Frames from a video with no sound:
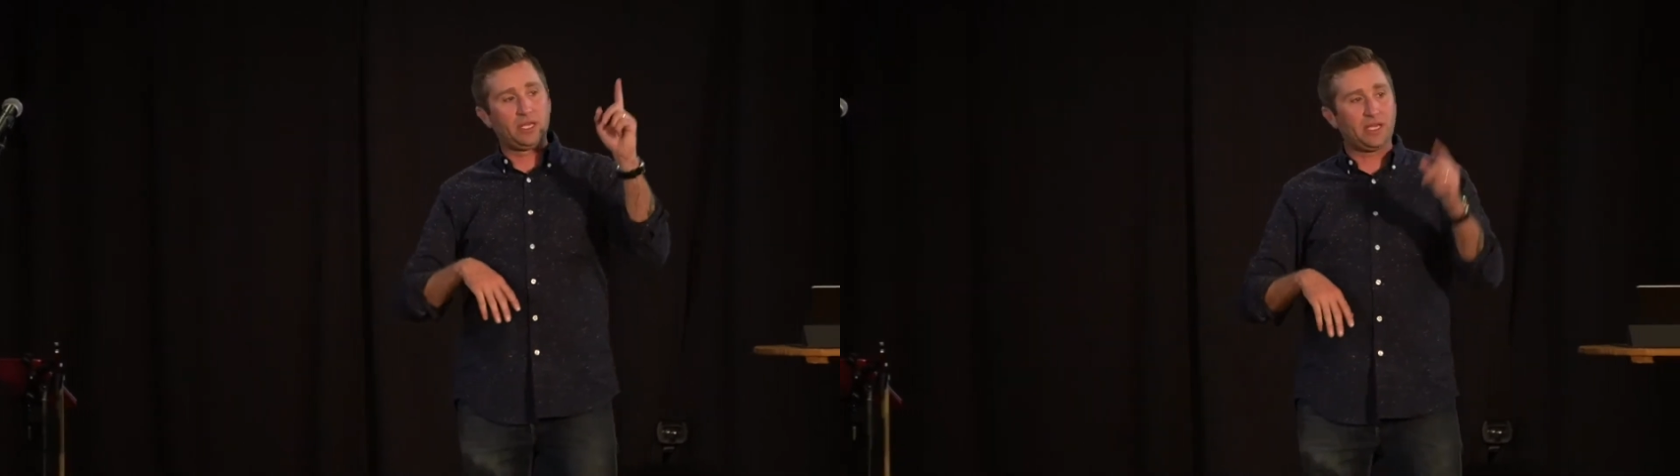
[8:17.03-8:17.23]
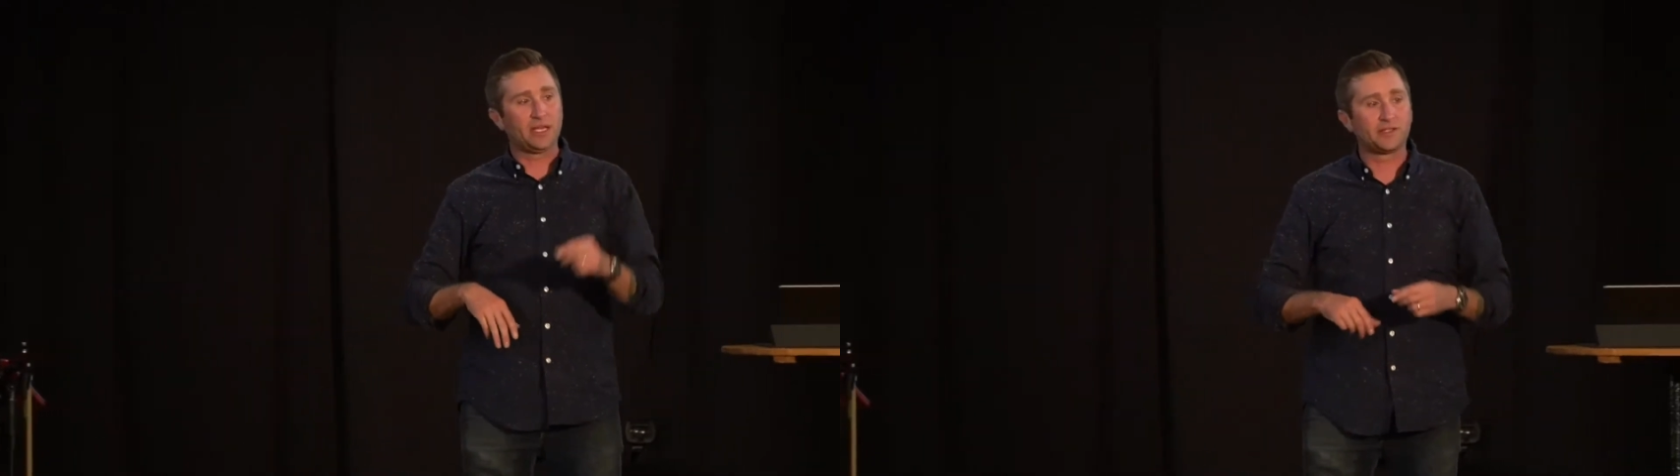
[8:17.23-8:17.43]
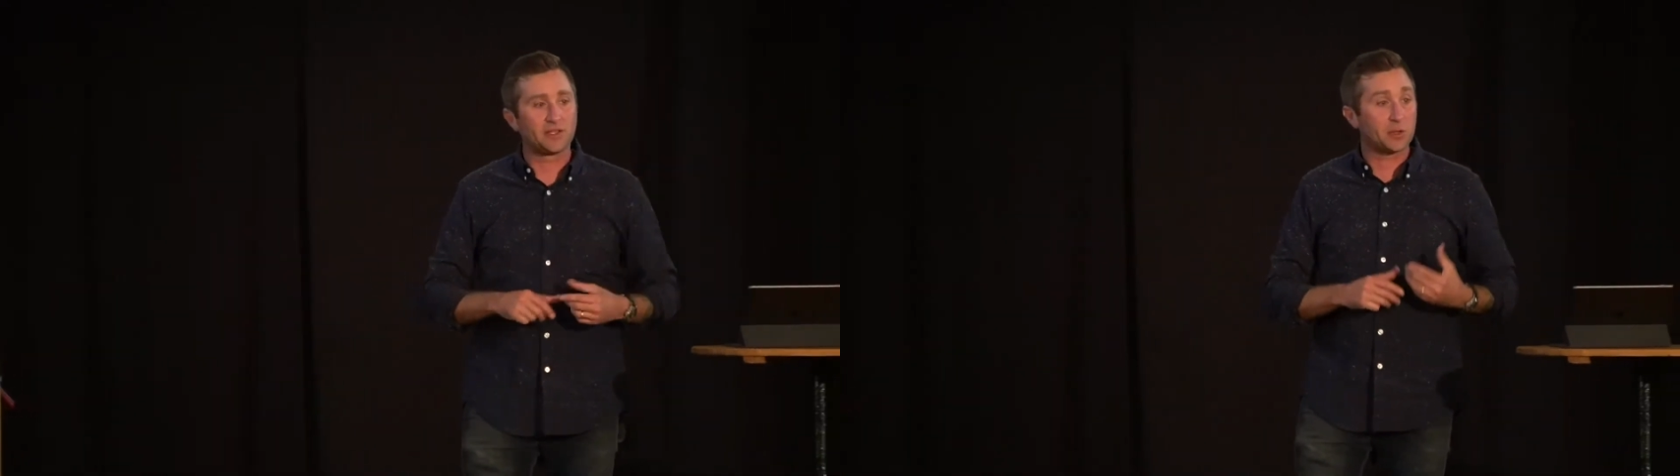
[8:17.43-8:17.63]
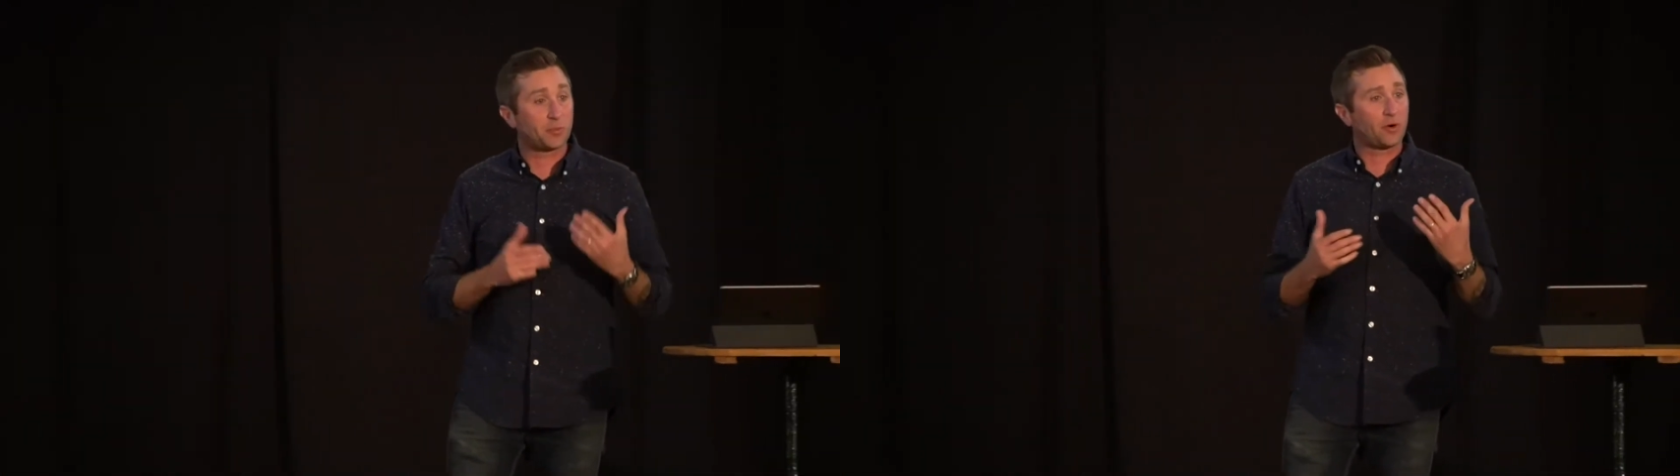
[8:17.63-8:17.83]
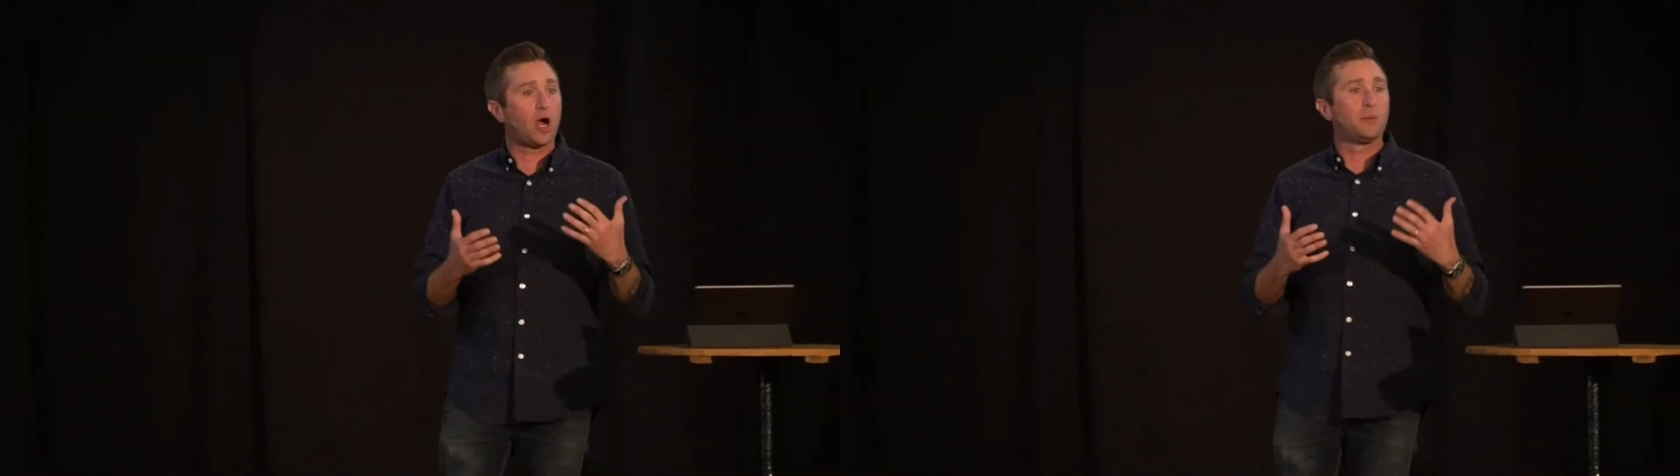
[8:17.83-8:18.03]
begins as a
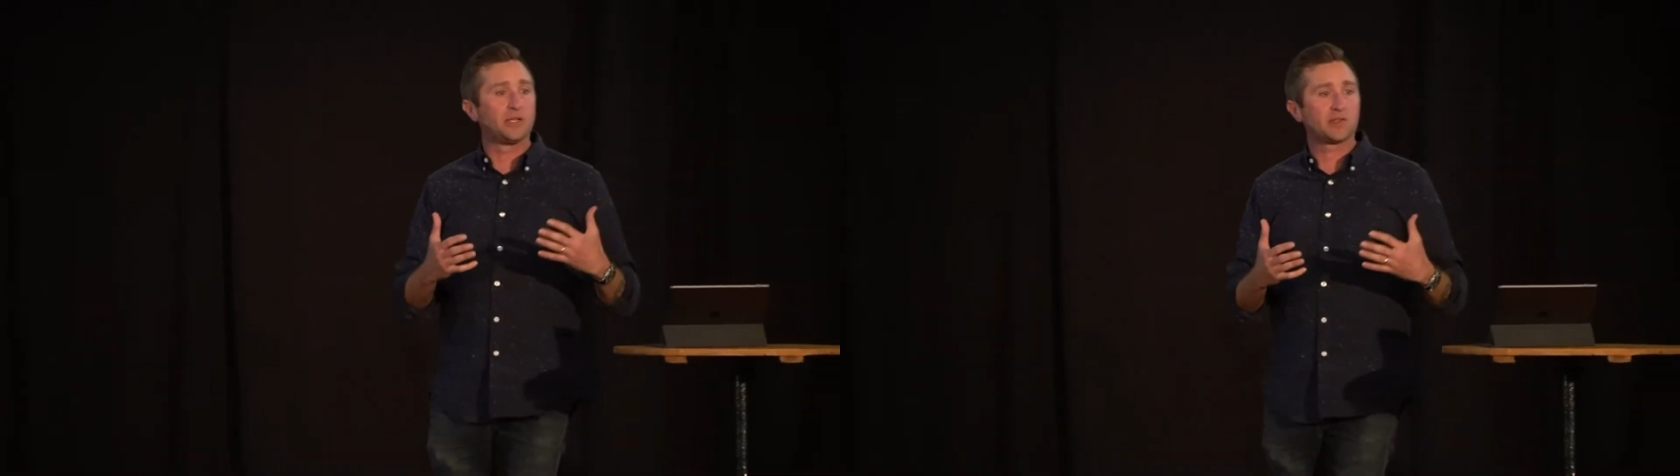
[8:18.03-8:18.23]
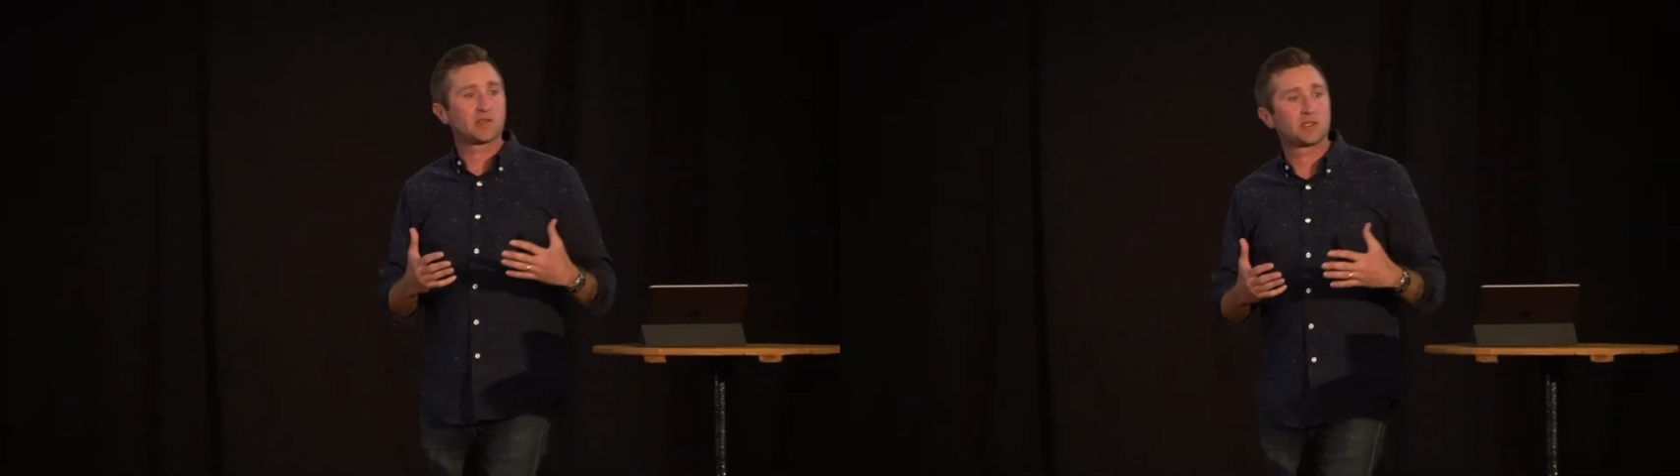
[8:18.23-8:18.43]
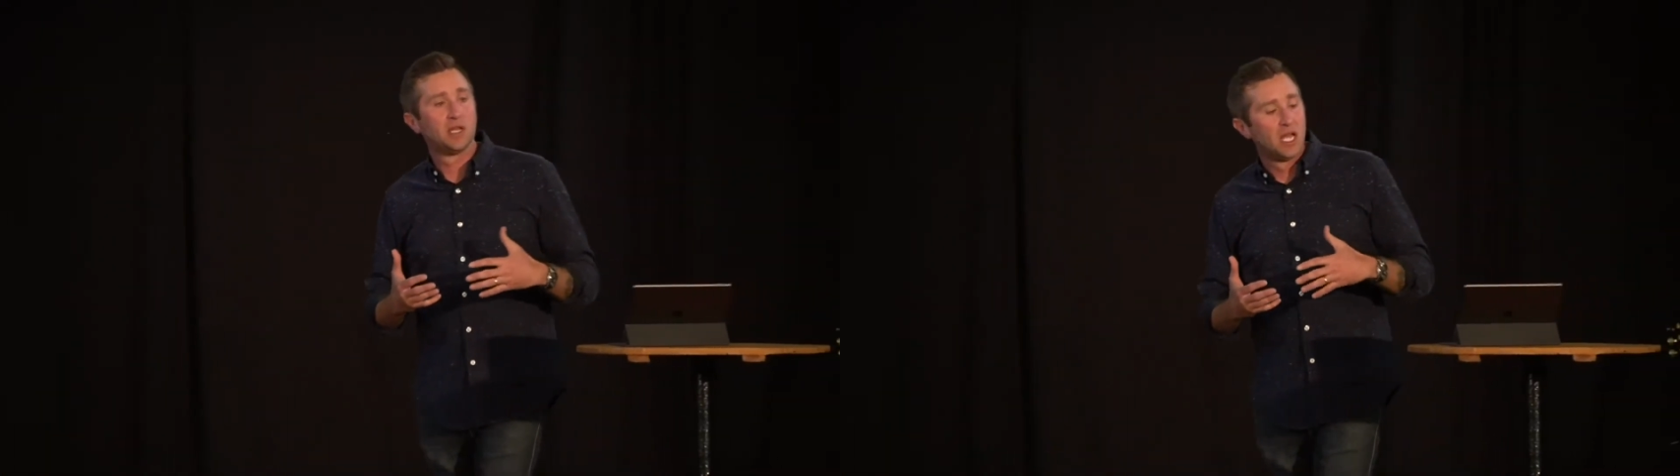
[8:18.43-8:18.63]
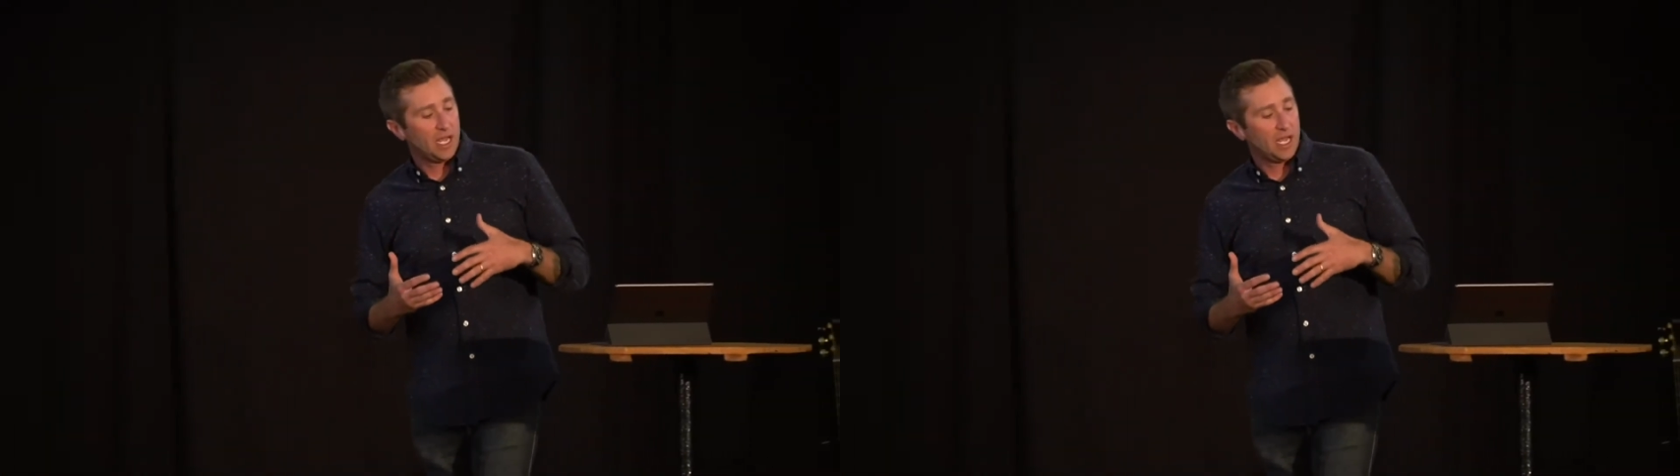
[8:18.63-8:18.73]
promise